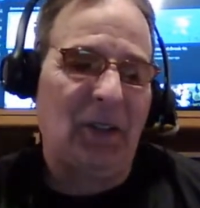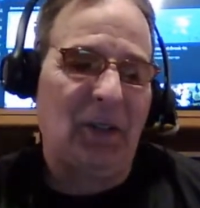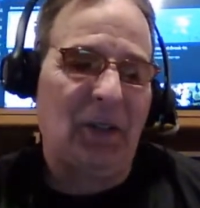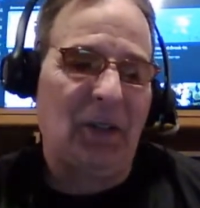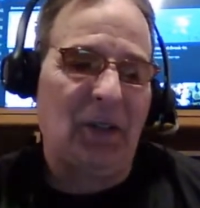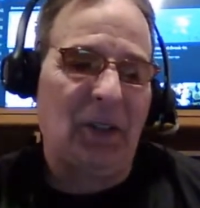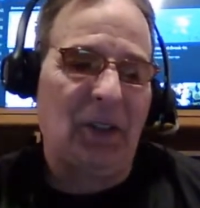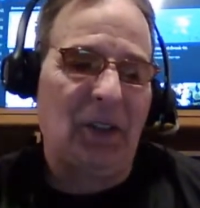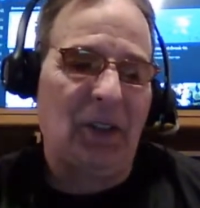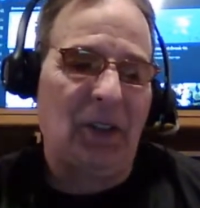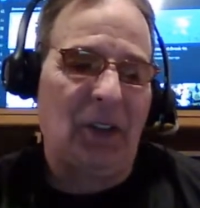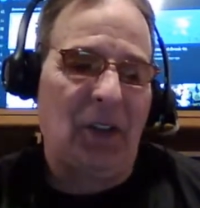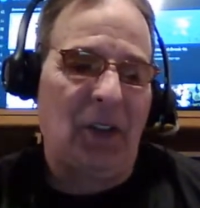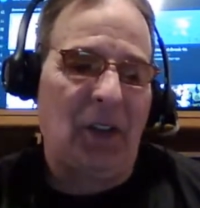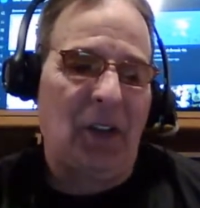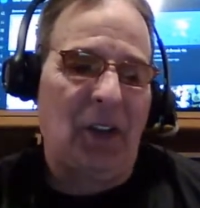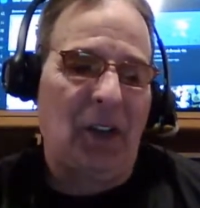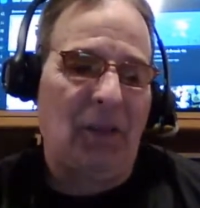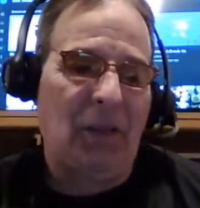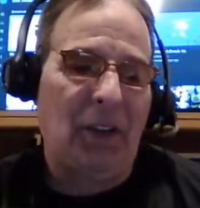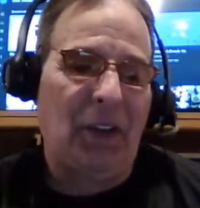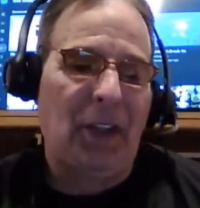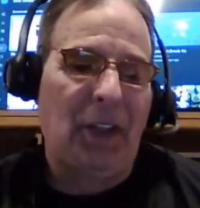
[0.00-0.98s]
Well,
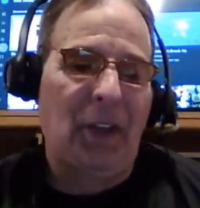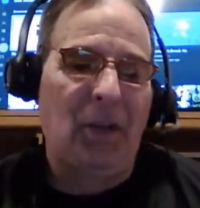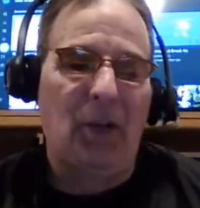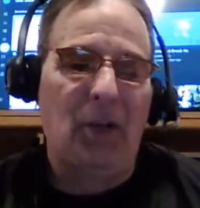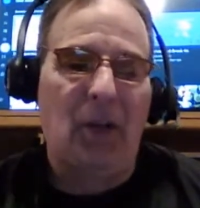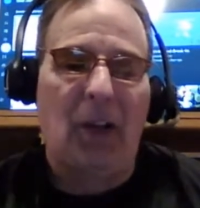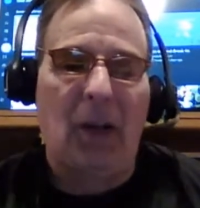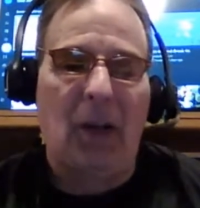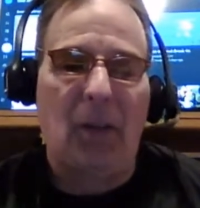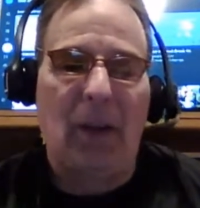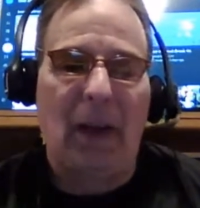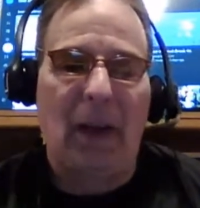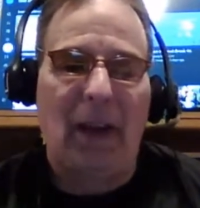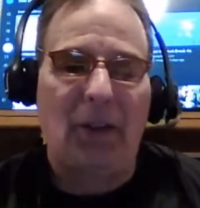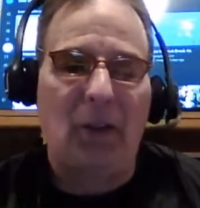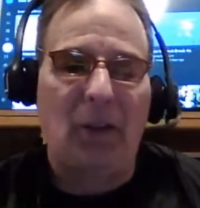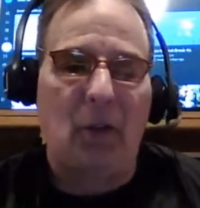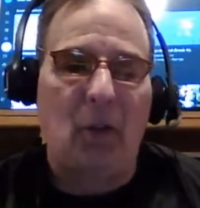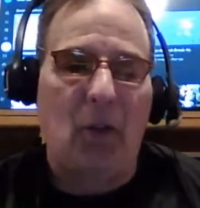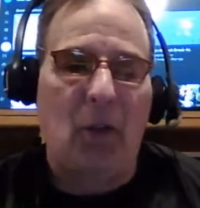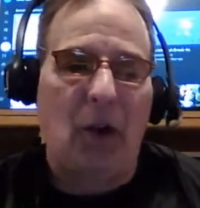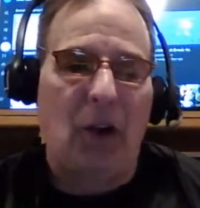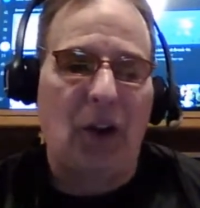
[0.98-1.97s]
everything will come out in
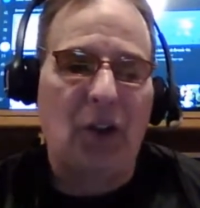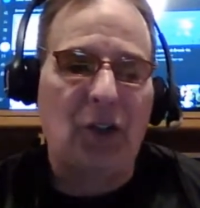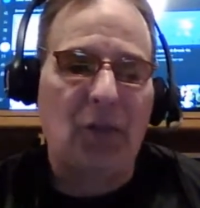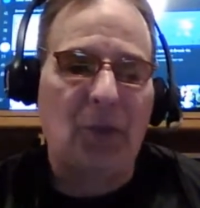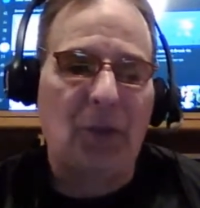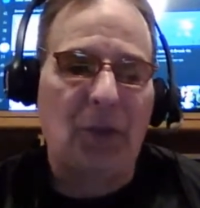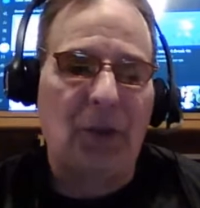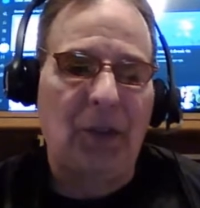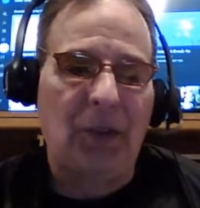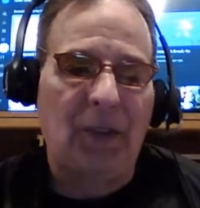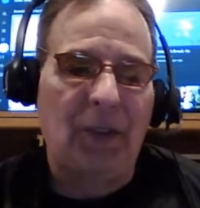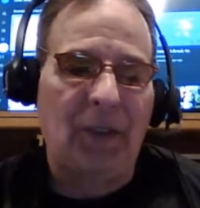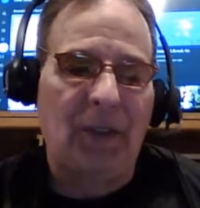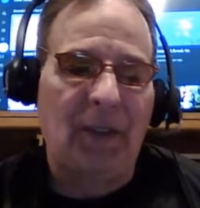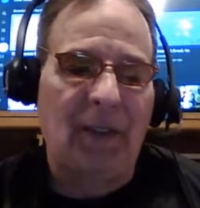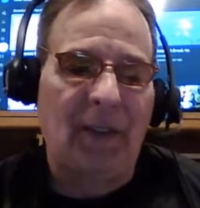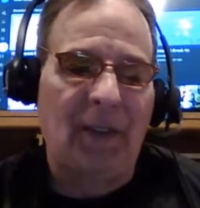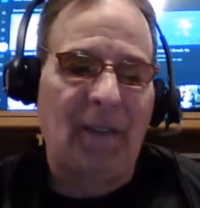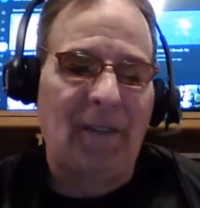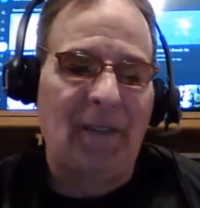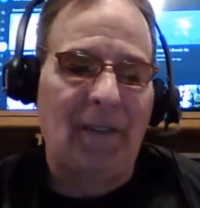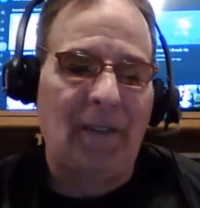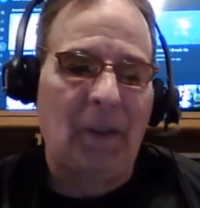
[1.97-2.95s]
the wash, but
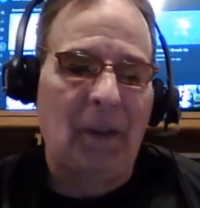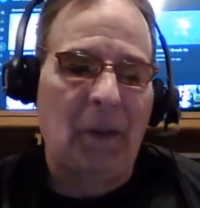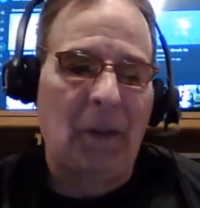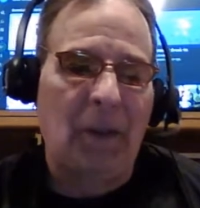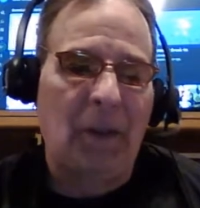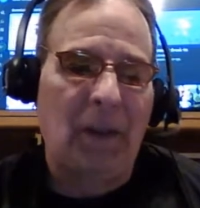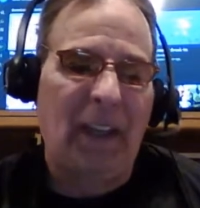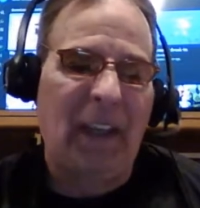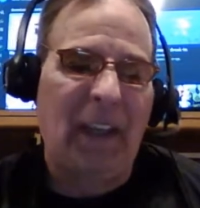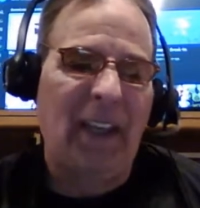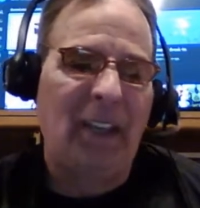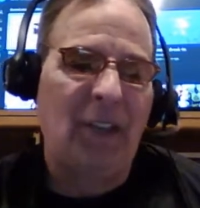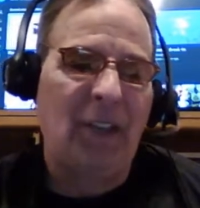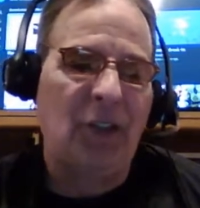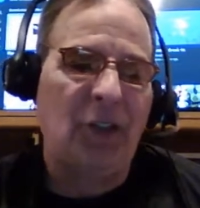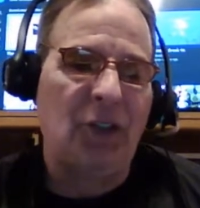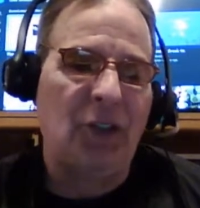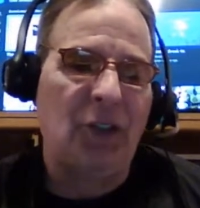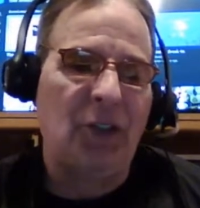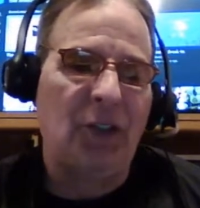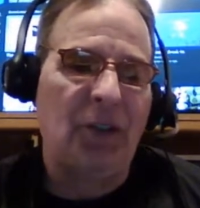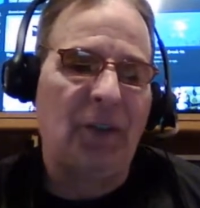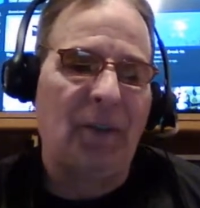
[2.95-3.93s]
the thing
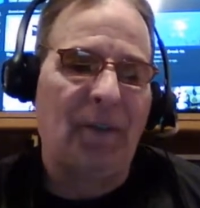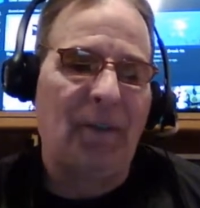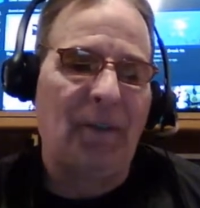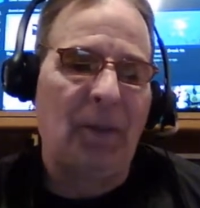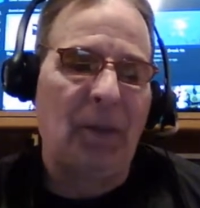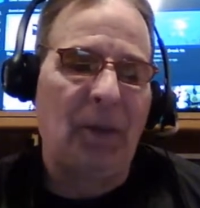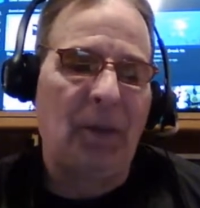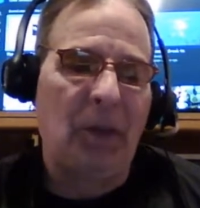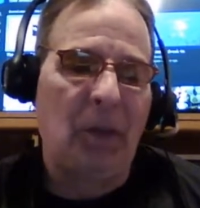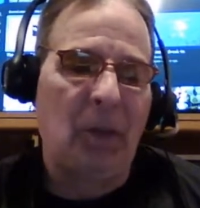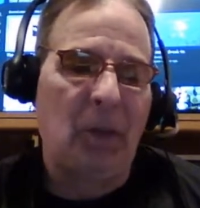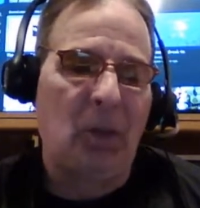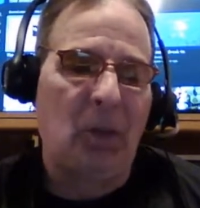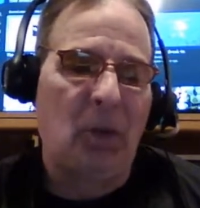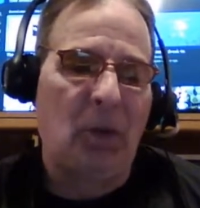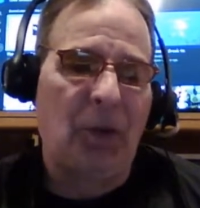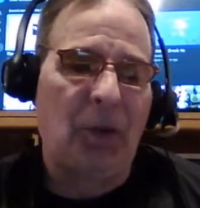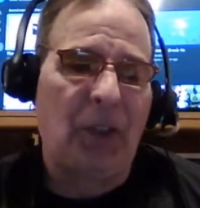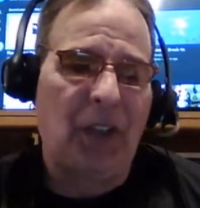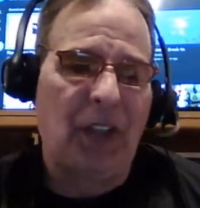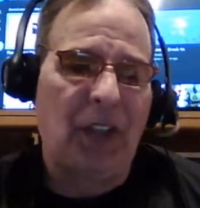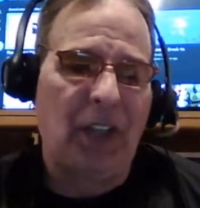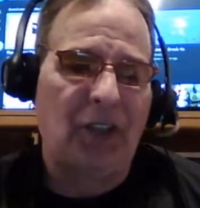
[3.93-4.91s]
is the
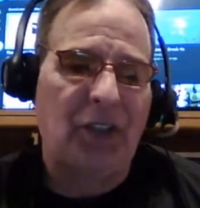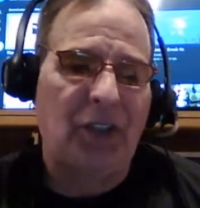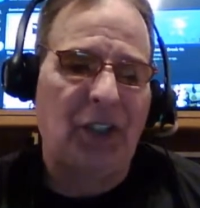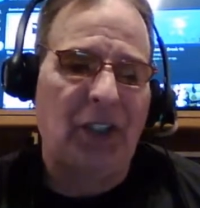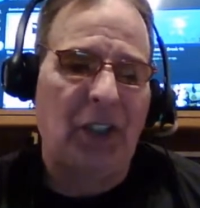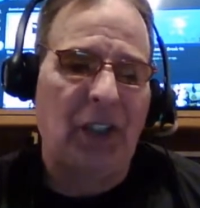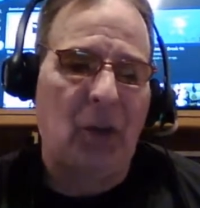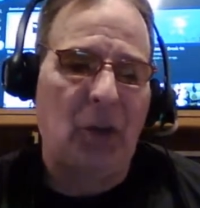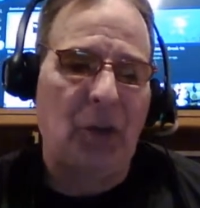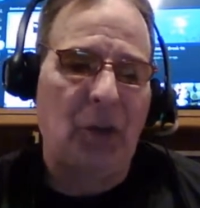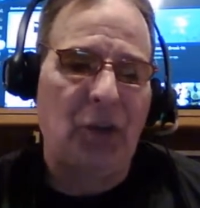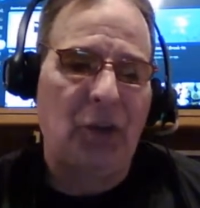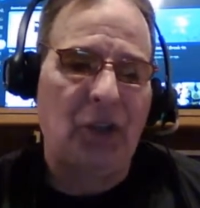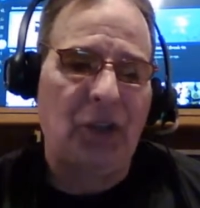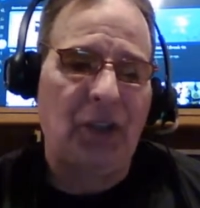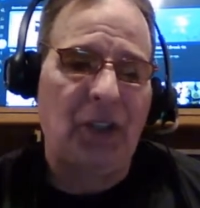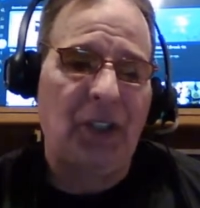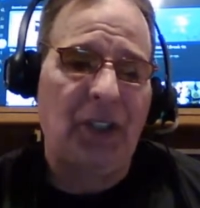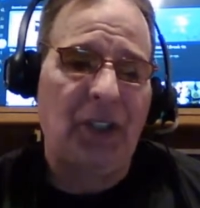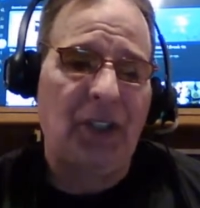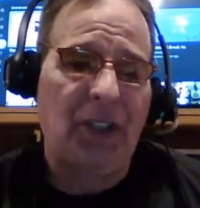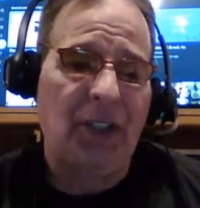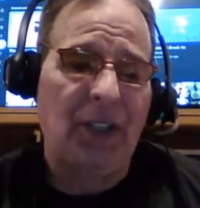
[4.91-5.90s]
broadcasting that we
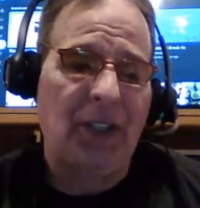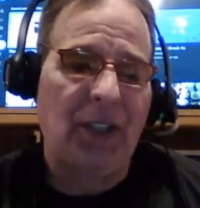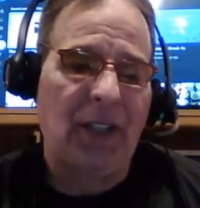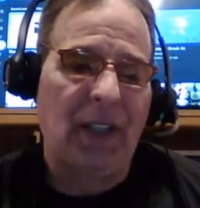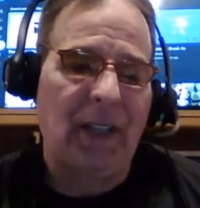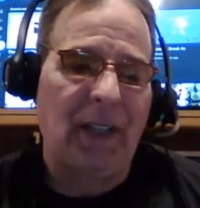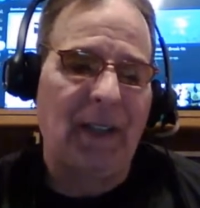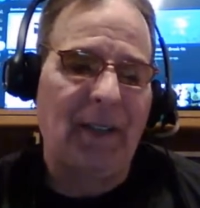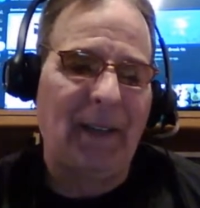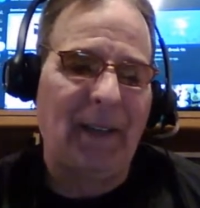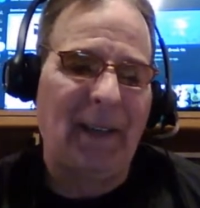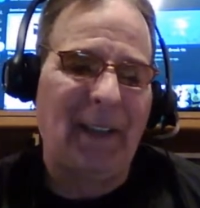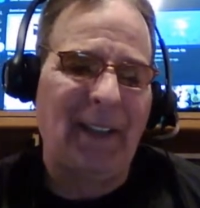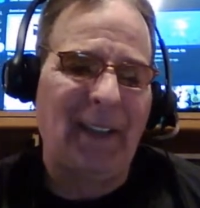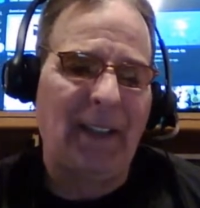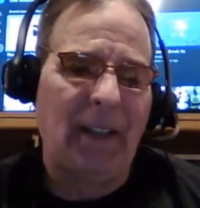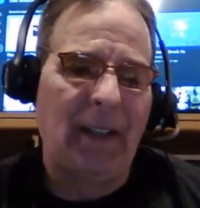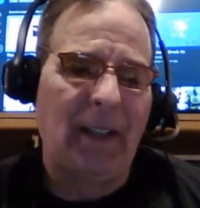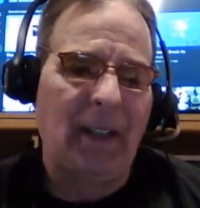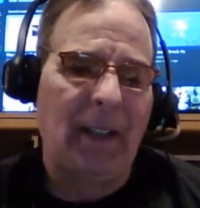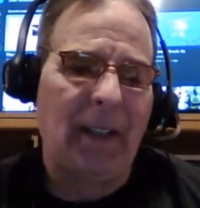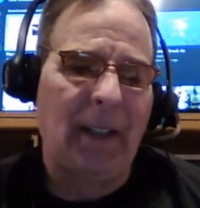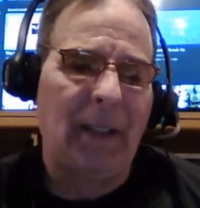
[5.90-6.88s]
see today,
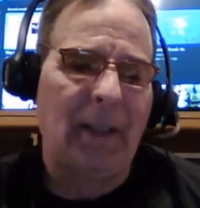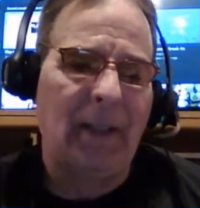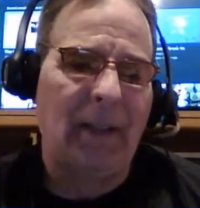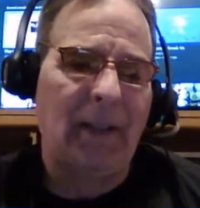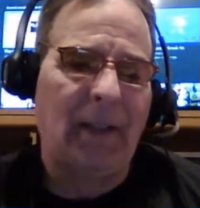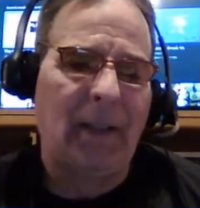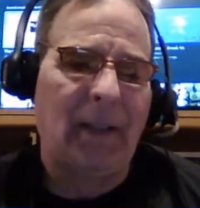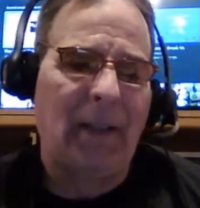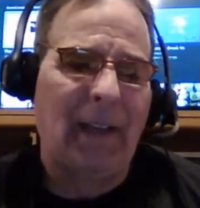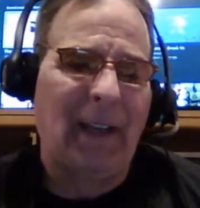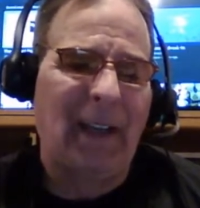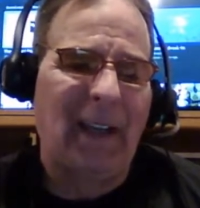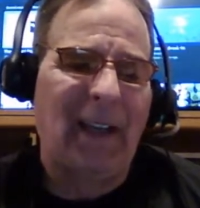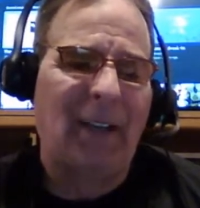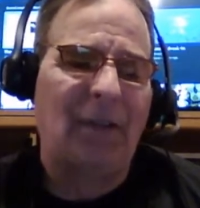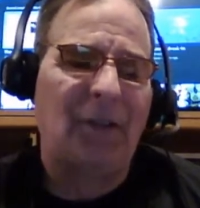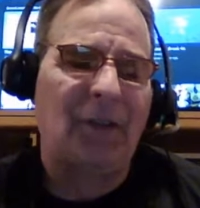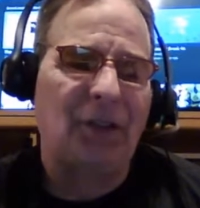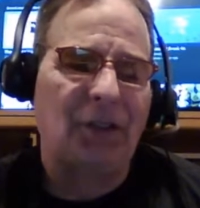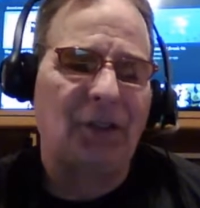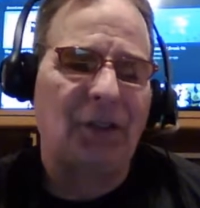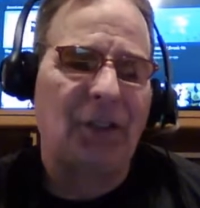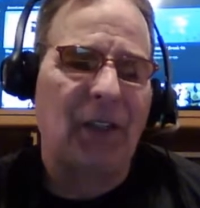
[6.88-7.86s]
and I have
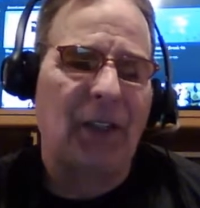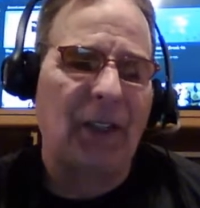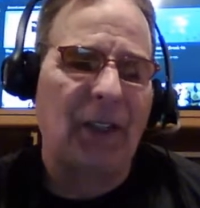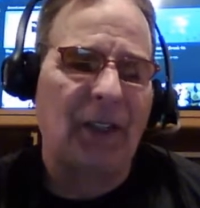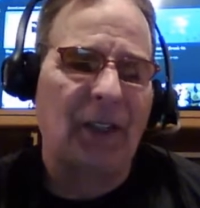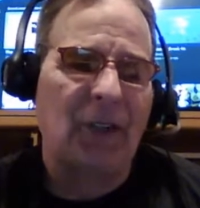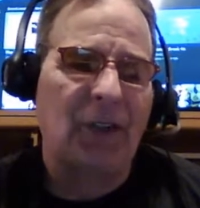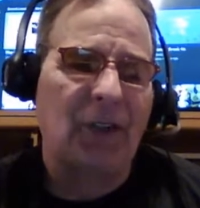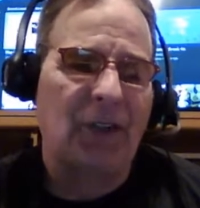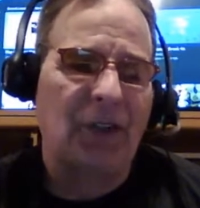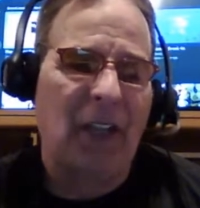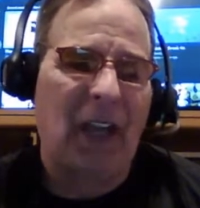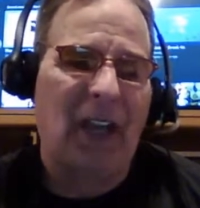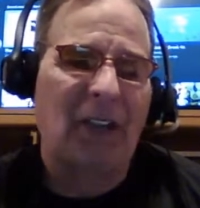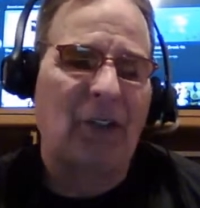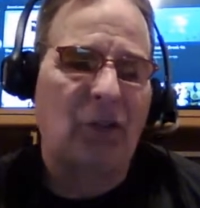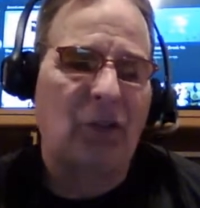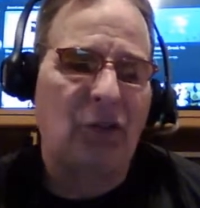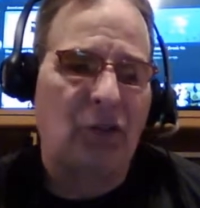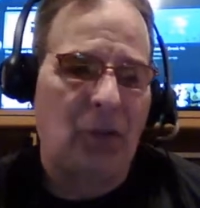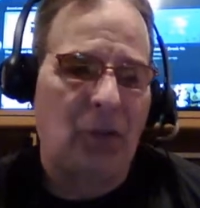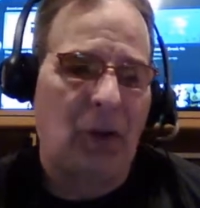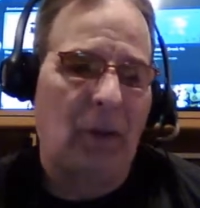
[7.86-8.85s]
to say this:
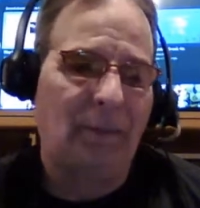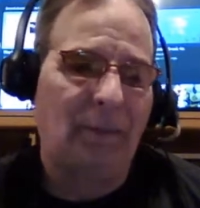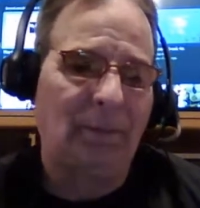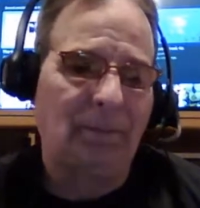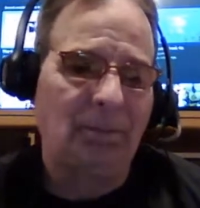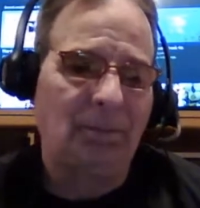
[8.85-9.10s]
Donald Trump